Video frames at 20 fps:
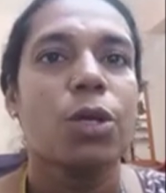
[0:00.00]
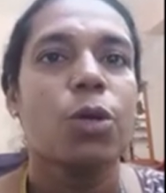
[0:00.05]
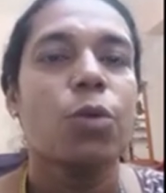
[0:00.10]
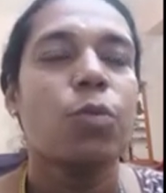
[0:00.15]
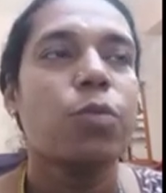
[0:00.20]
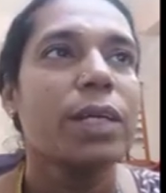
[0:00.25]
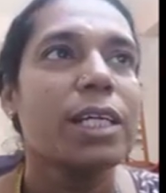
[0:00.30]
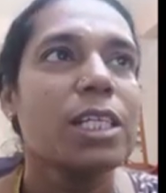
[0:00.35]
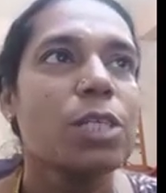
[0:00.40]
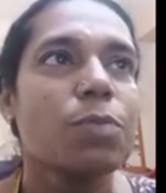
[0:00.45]

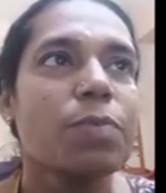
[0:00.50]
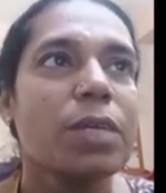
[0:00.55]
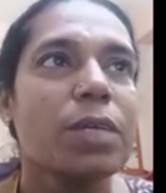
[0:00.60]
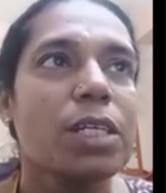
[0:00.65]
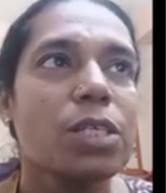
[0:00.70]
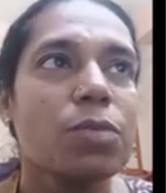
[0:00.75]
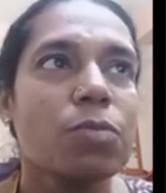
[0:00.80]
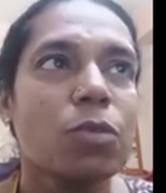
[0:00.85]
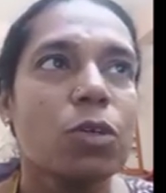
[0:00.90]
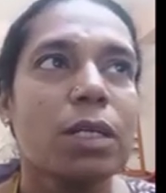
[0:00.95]
Free
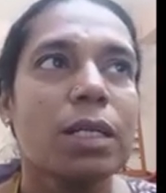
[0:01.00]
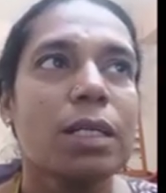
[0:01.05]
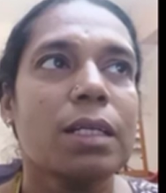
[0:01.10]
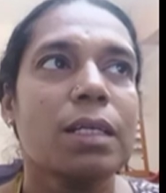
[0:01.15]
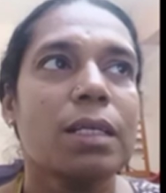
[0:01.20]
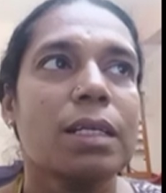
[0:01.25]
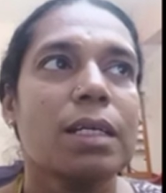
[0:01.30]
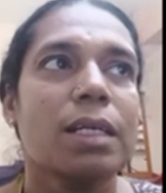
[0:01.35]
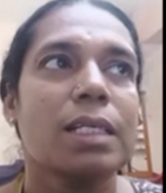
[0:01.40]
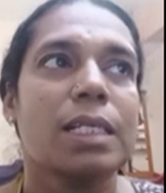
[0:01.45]
space model
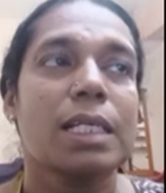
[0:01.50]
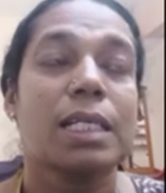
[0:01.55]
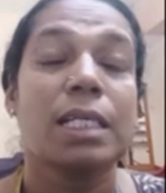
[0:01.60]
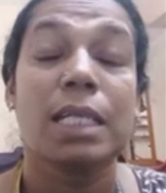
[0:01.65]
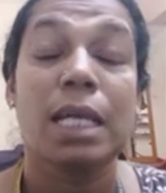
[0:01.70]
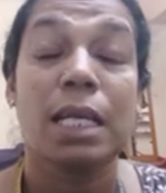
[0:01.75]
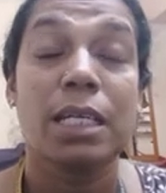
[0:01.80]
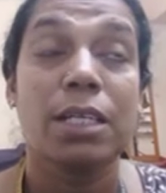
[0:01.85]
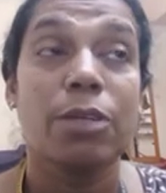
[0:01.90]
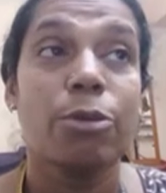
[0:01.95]
is a
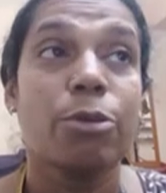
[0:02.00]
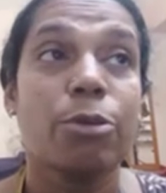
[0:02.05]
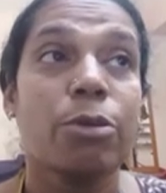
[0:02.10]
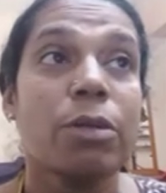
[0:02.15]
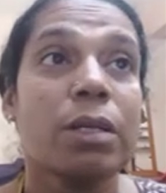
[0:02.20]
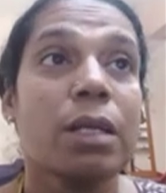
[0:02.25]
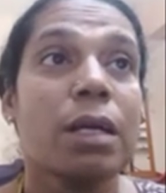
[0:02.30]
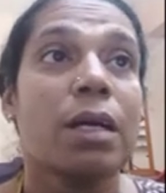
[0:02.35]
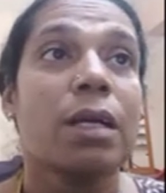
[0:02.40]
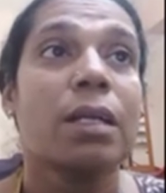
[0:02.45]
standalone
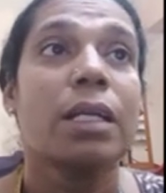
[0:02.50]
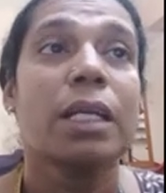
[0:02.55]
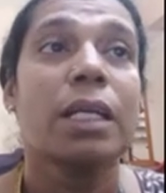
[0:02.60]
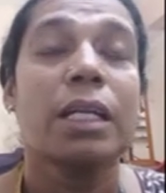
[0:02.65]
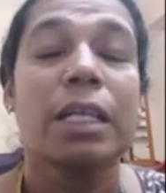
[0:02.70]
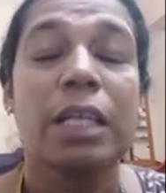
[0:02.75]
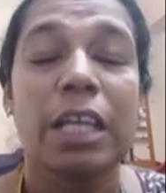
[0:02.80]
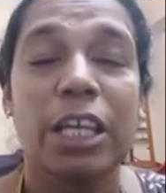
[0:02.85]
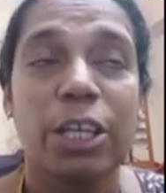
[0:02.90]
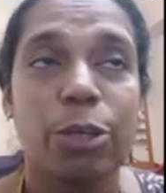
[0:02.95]
and
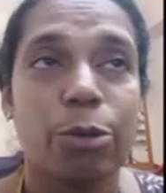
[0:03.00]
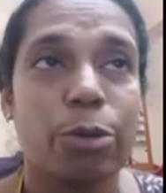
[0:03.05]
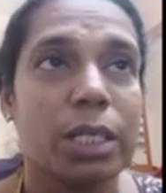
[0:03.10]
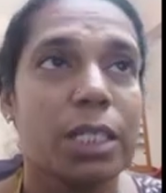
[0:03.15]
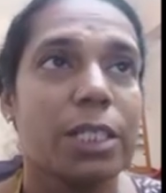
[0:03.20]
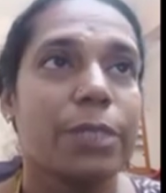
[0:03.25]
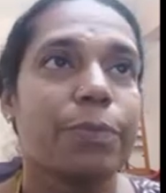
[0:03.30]
inaccurate.